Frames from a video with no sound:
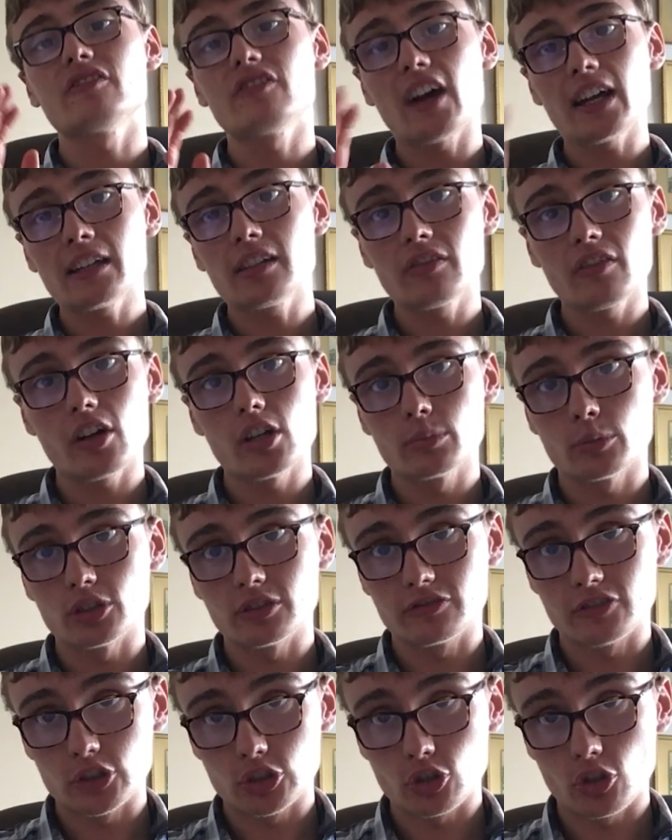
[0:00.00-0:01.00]
Thank you very
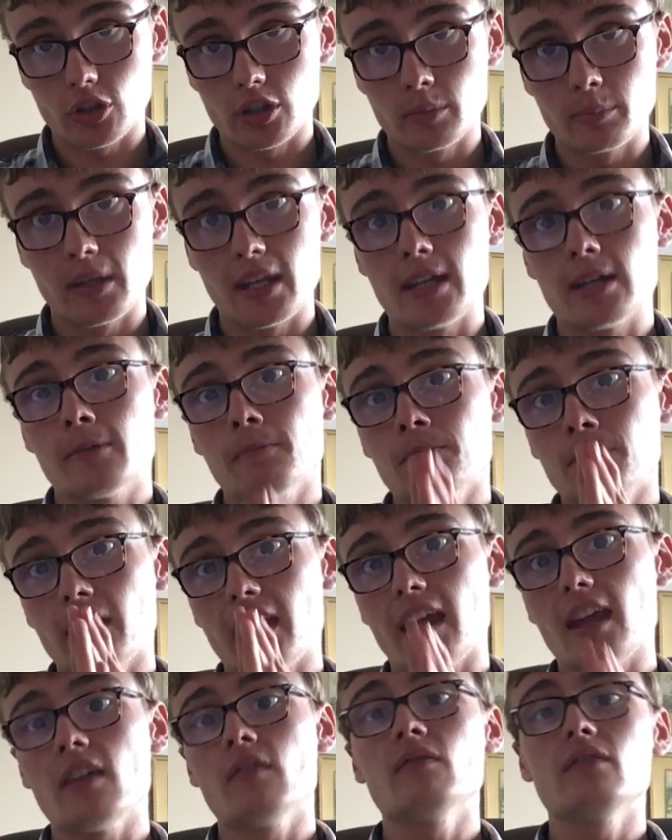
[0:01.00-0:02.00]
much for joining me
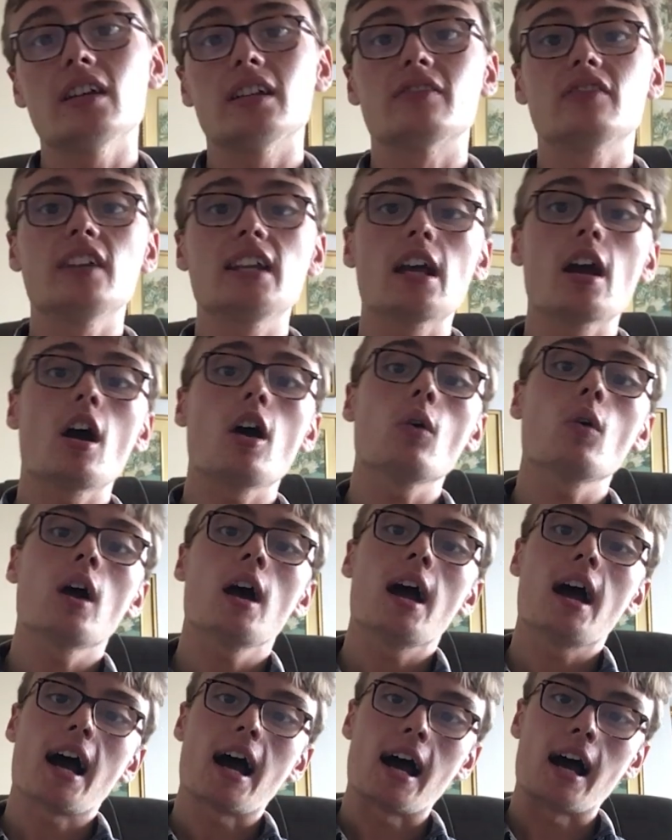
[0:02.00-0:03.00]
in this video
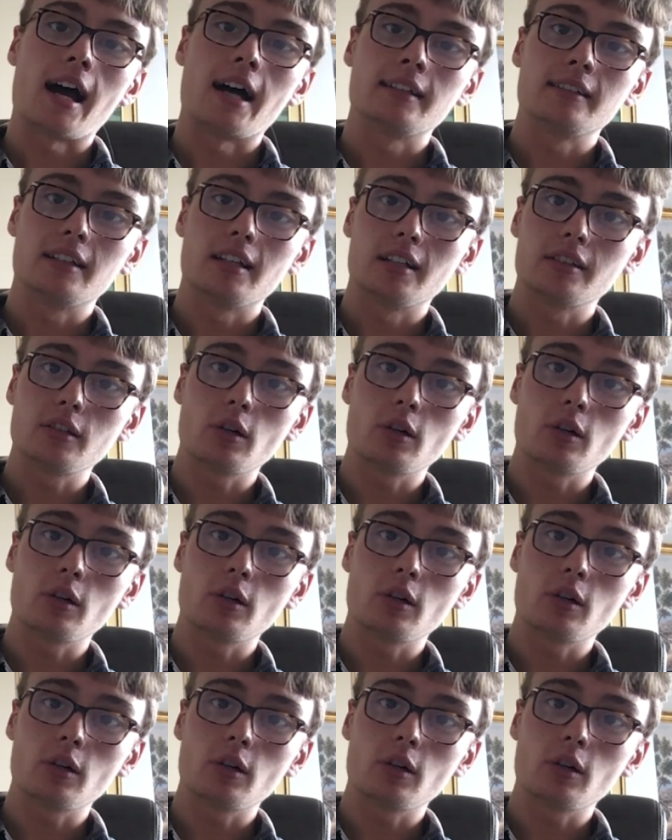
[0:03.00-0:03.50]
and uh,